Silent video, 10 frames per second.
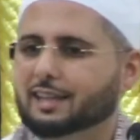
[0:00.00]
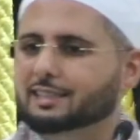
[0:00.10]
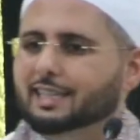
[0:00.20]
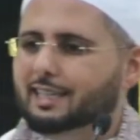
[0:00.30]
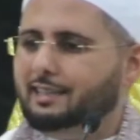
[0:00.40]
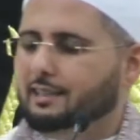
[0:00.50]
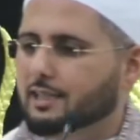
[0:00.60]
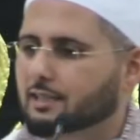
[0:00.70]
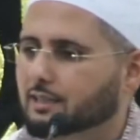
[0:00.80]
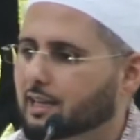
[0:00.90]
did is
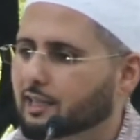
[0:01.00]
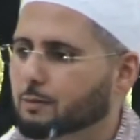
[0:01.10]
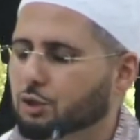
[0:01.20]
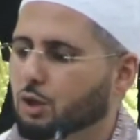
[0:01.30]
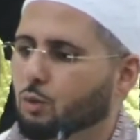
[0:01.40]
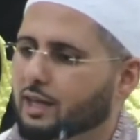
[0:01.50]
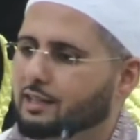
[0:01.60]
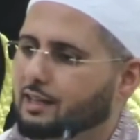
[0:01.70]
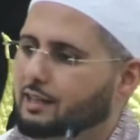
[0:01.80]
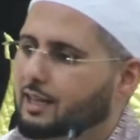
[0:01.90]
to tell him, you know
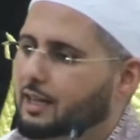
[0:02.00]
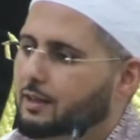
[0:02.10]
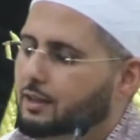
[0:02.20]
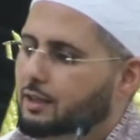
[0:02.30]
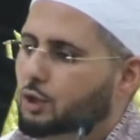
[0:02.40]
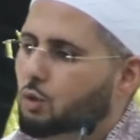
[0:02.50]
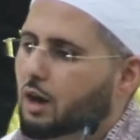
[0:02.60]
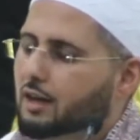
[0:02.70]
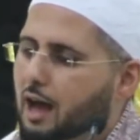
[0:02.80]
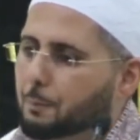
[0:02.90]
what? You are
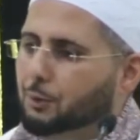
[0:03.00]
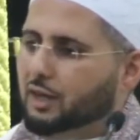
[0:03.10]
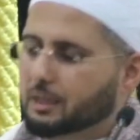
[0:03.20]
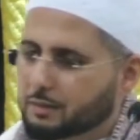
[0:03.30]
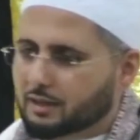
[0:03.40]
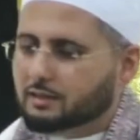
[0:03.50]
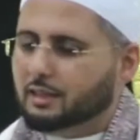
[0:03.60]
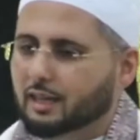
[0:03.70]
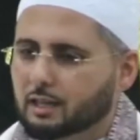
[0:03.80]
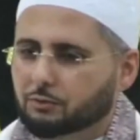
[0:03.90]
not prohibited to
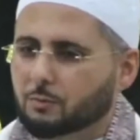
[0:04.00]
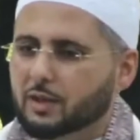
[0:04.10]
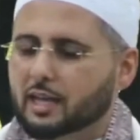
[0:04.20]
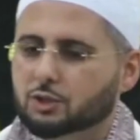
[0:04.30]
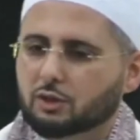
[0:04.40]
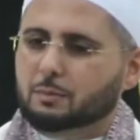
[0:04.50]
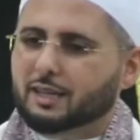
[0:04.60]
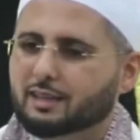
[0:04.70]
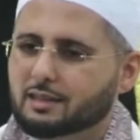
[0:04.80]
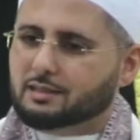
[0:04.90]
eat from that tree
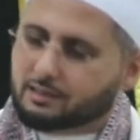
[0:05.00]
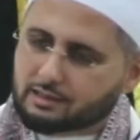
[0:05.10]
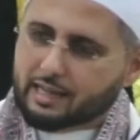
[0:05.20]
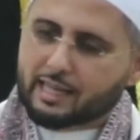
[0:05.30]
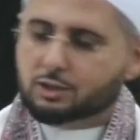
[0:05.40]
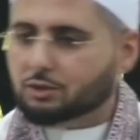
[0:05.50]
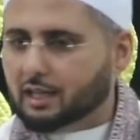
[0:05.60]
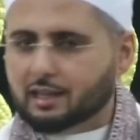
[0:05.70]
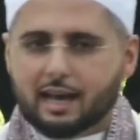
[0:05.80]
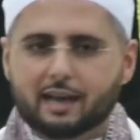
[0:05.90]
because it's a
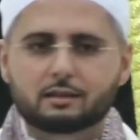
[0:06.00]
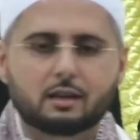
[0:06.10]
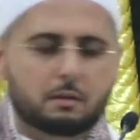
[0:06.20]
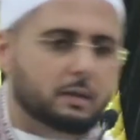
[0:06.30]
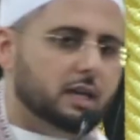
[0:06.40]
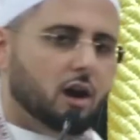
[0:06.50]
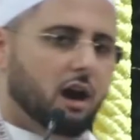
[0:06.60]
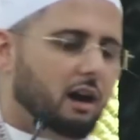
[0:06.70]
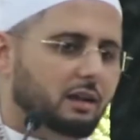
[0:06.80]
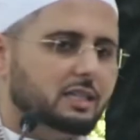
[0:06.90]
tree that may
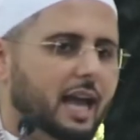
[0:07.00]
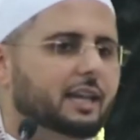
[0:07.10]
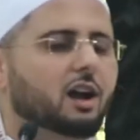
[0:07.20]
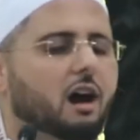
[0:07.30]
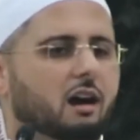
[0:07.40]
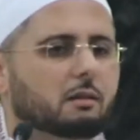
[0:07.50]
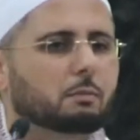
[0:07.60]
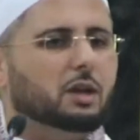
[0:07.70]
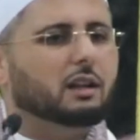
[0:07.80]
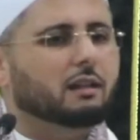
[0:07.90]
cause any harm.
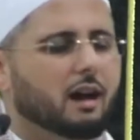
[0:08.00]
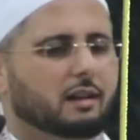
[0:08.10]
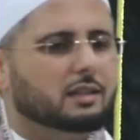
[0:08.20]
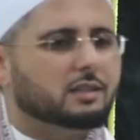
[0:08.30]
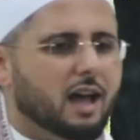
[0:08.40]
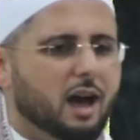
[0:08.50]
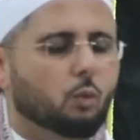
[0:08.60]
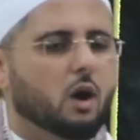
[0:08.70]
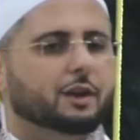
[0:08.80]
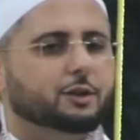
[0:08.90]
But Allah does not
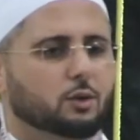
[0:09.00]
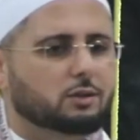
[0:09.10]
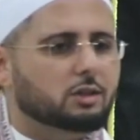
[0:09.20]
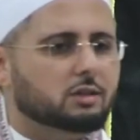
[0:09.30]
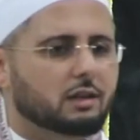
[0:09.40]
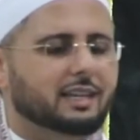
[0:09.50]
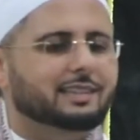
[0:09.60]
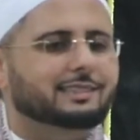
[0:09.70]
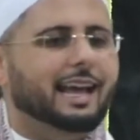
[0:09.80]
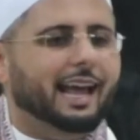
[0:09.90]
want you to turn
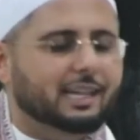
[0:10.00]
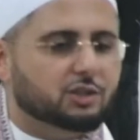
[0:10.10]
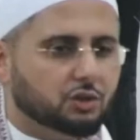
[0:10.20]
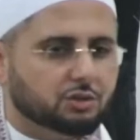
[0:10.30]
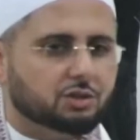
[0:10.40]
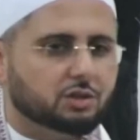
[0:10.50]
into angels.